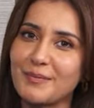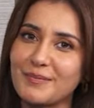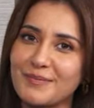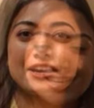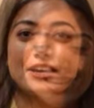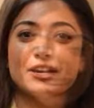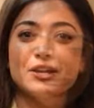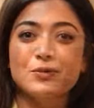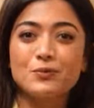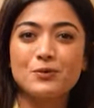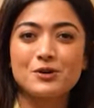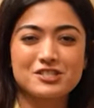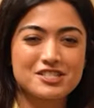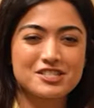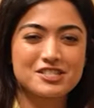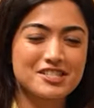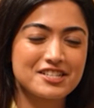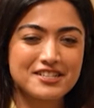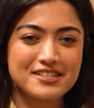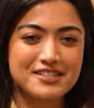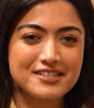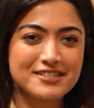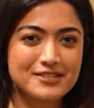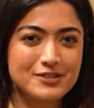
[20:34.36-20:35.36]
And you're
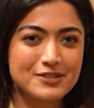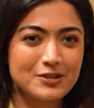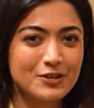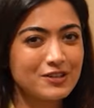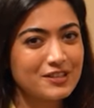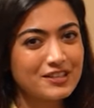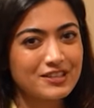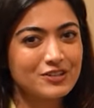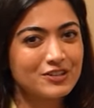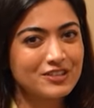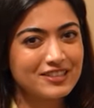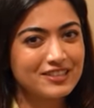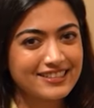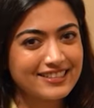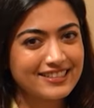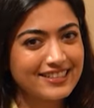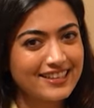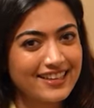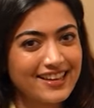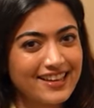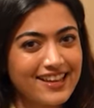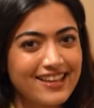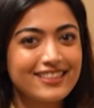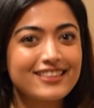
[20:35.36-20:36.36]
watching us on
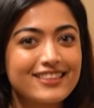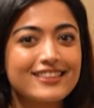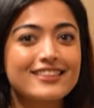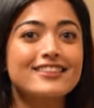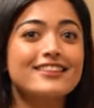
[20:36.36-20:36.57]
Gulte.